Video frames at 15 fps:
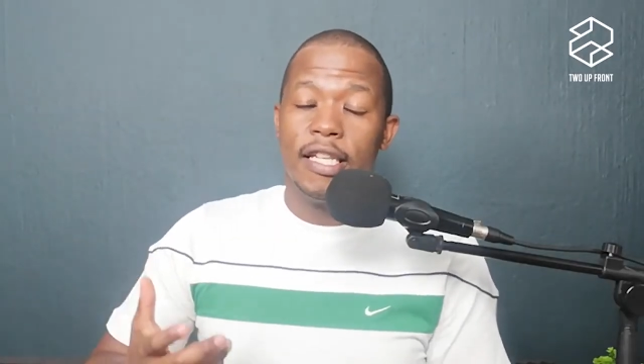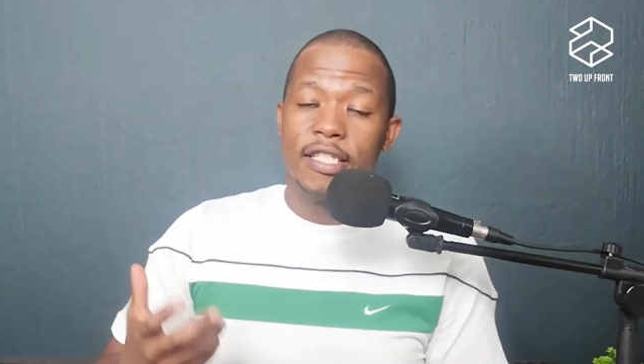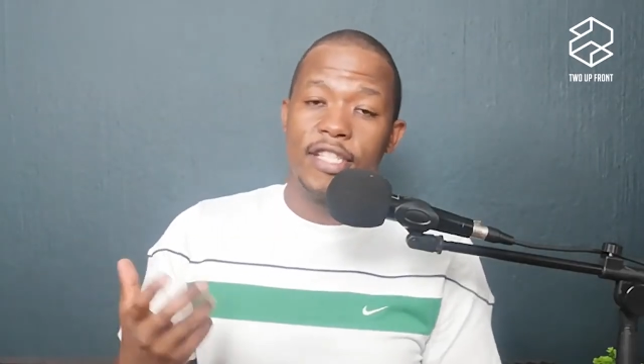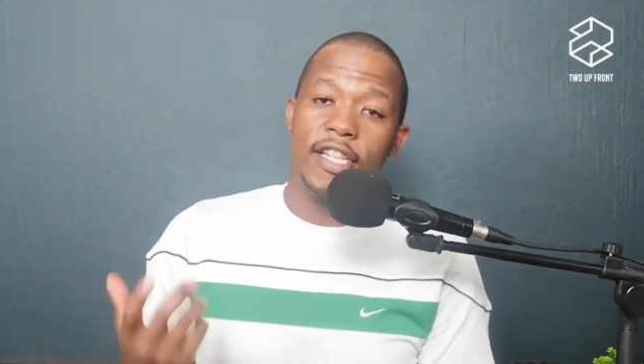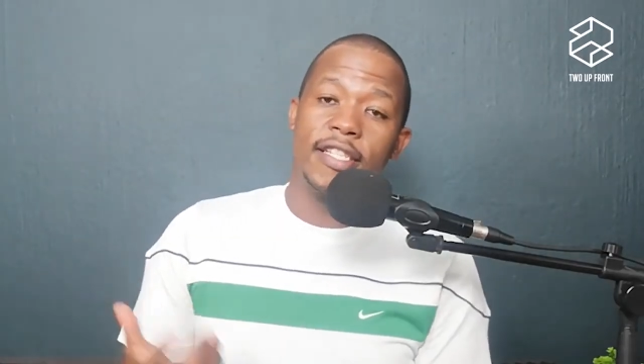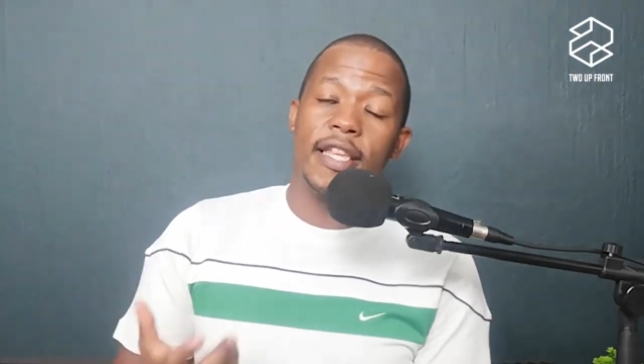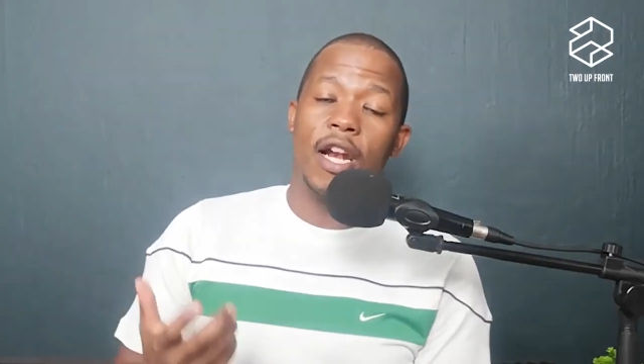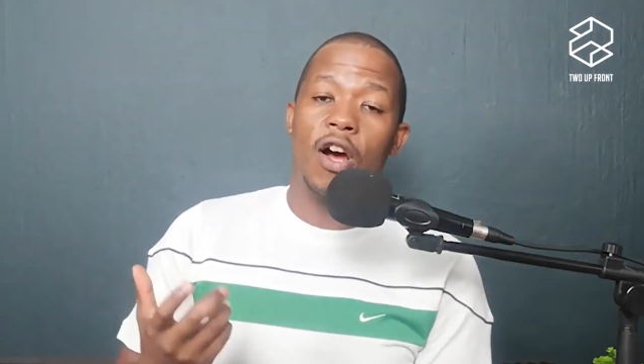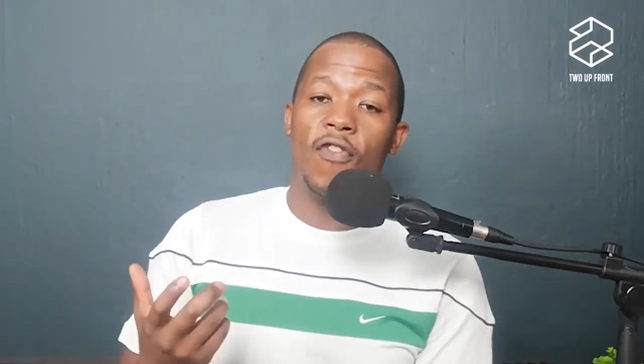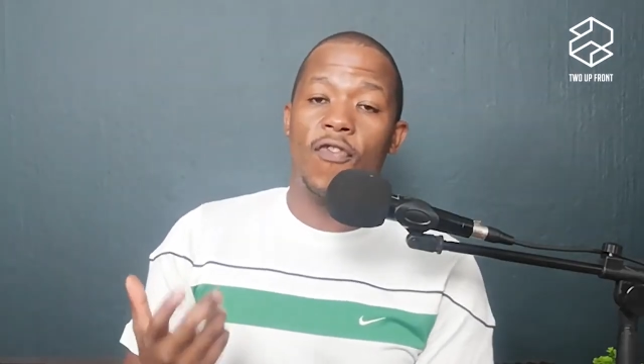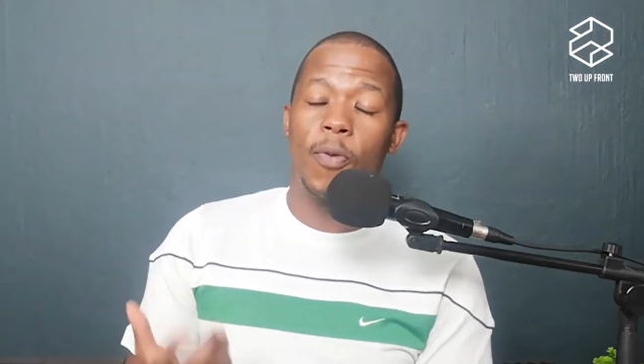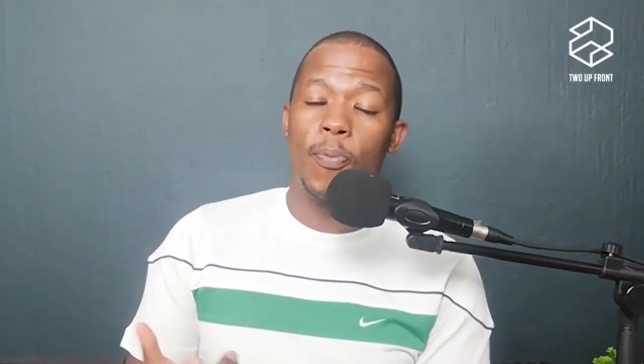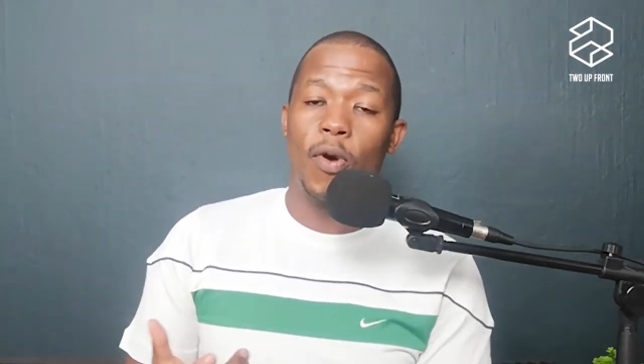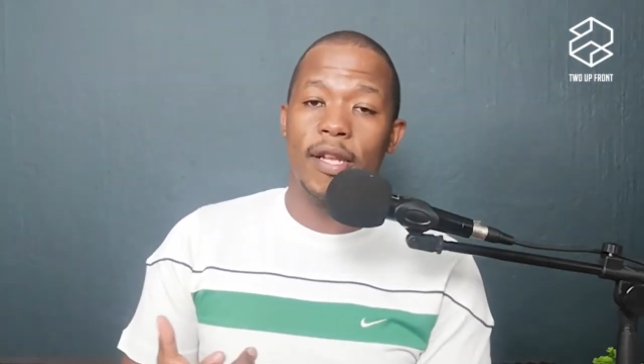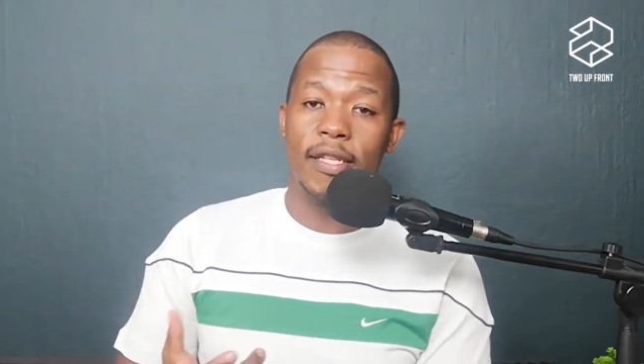suggests that our
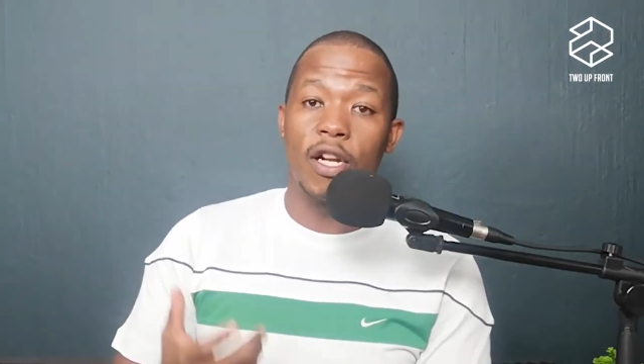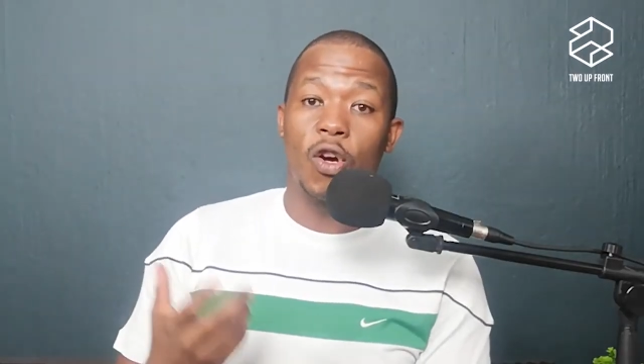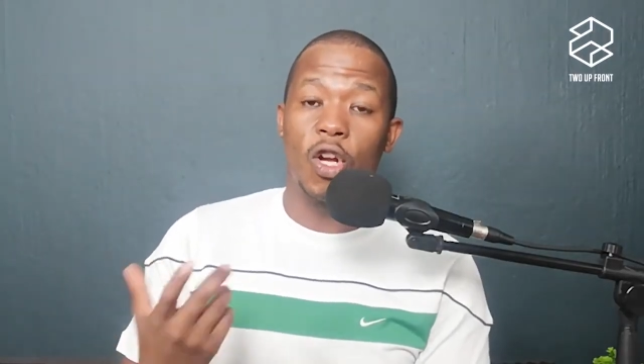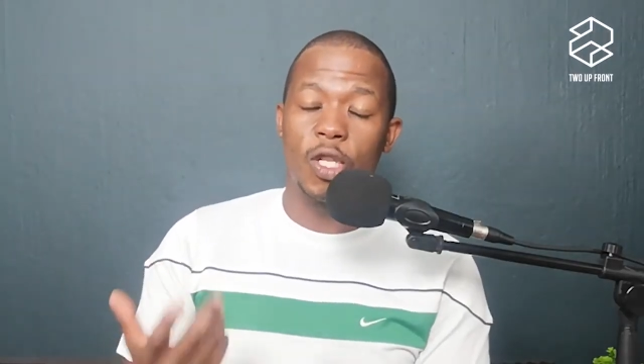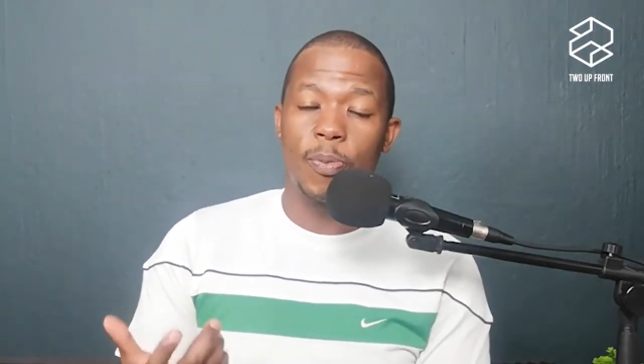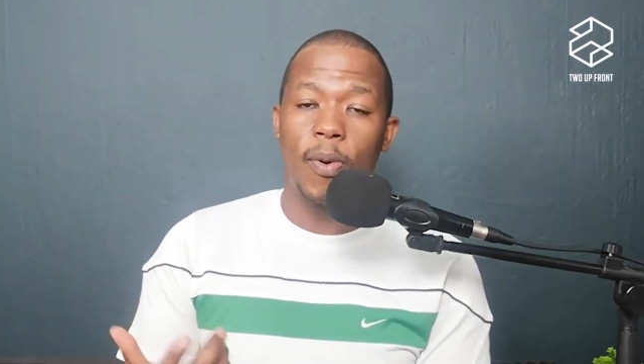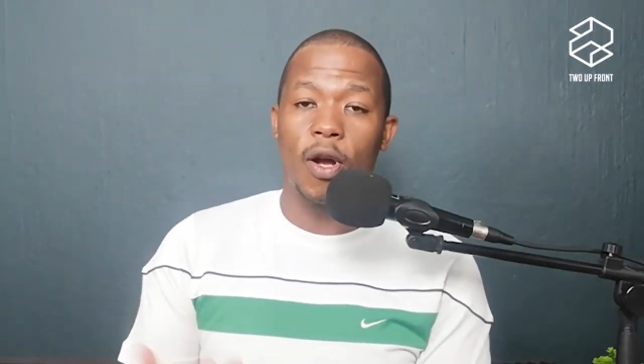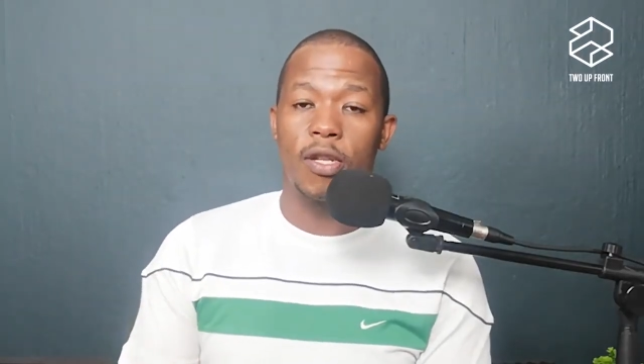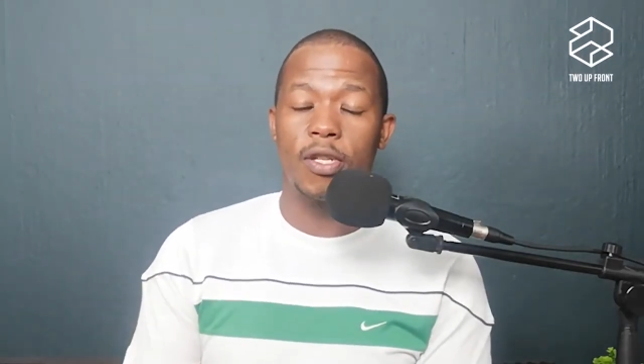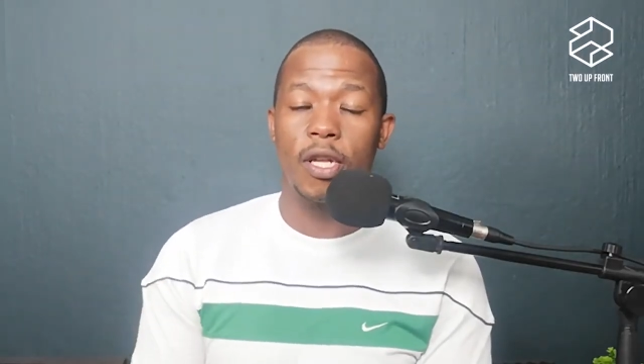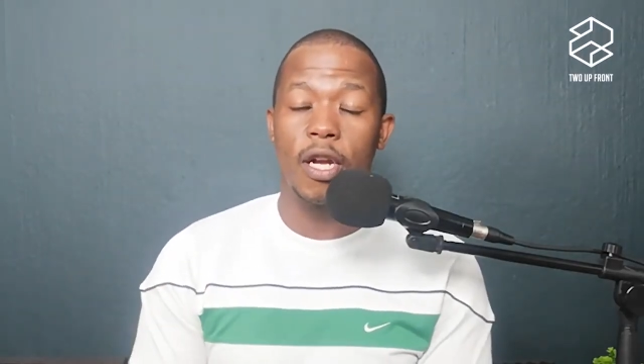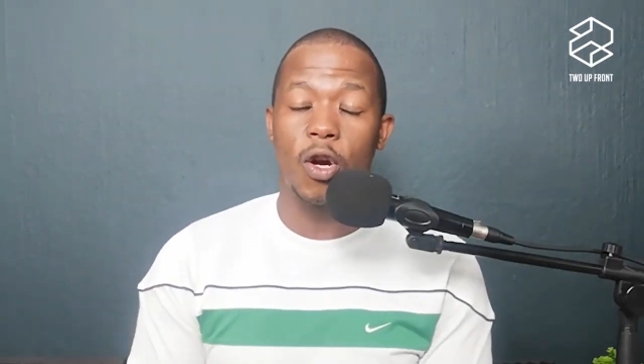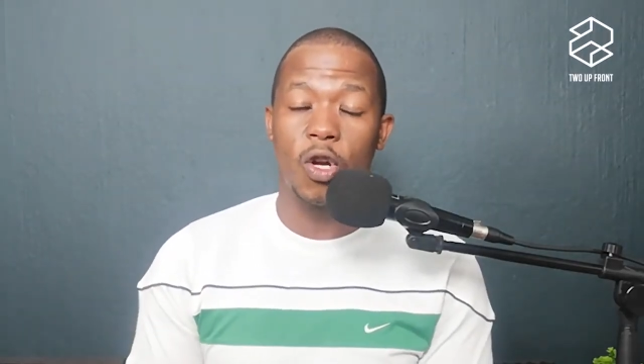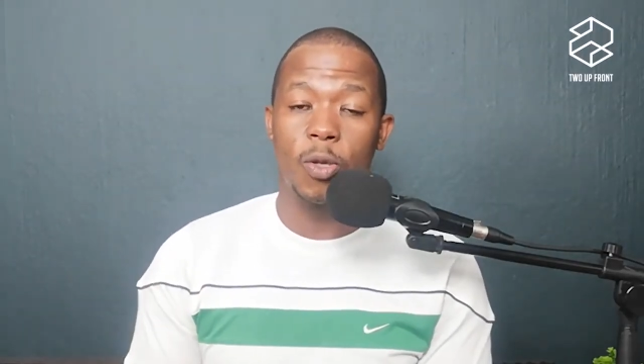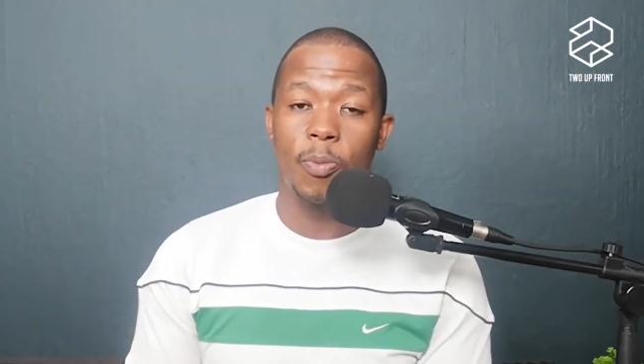football is in a good spot,
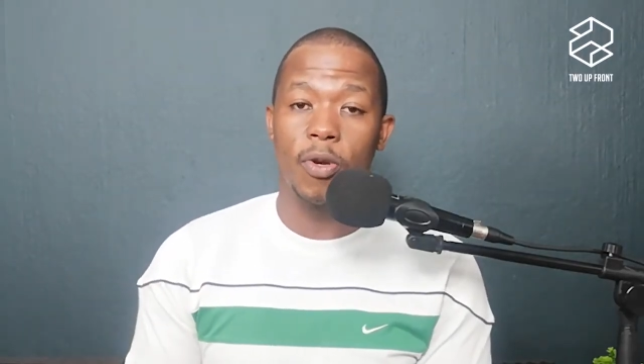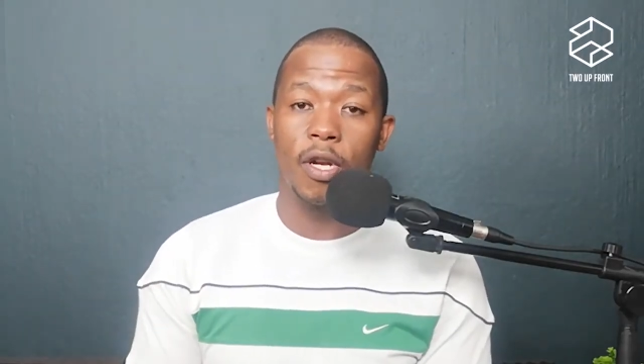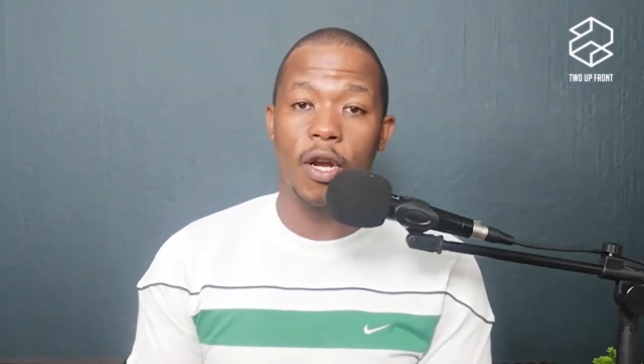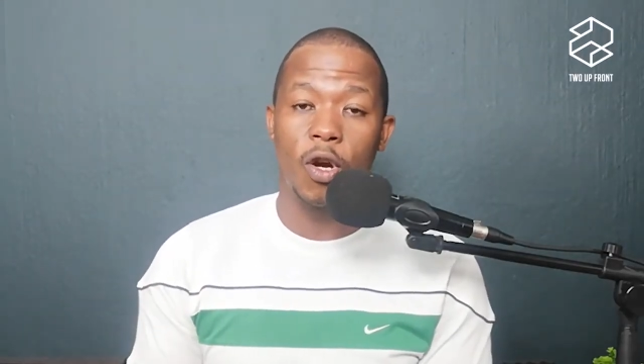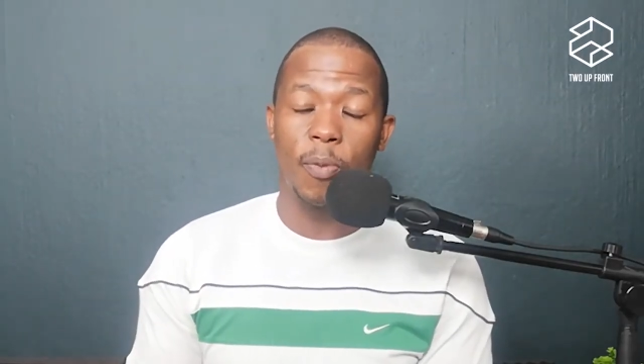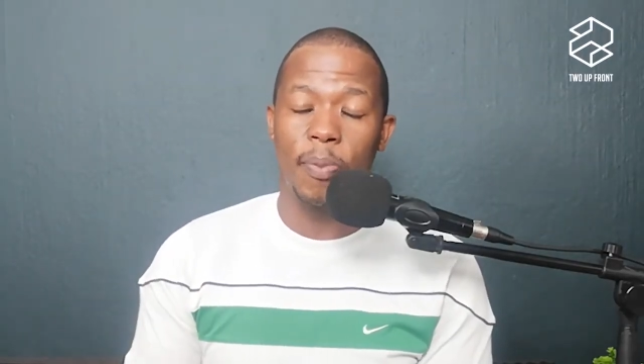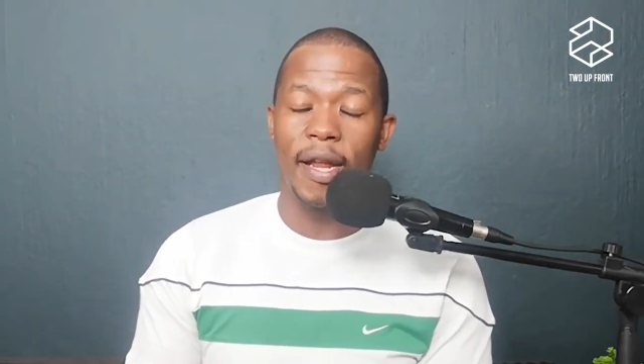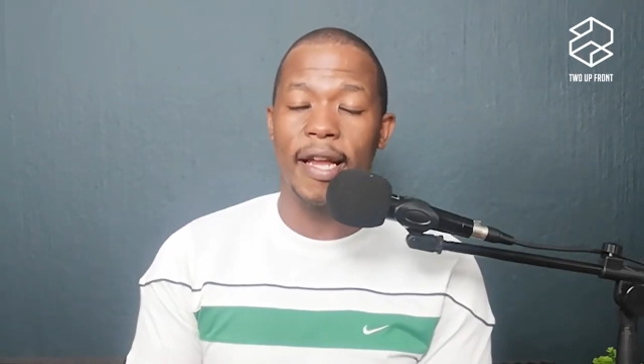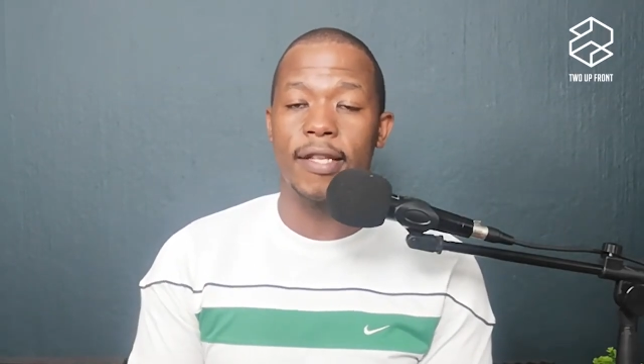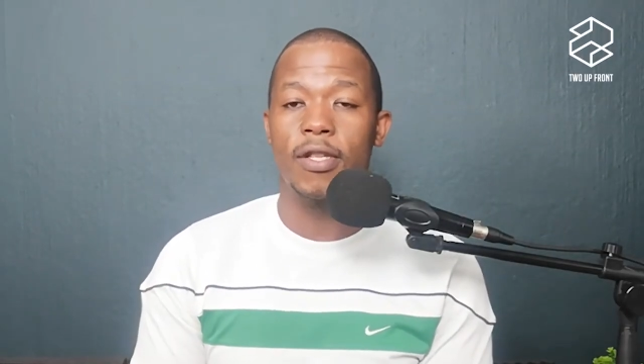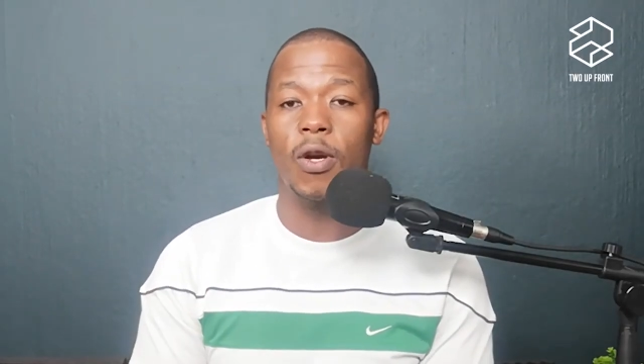in a good place.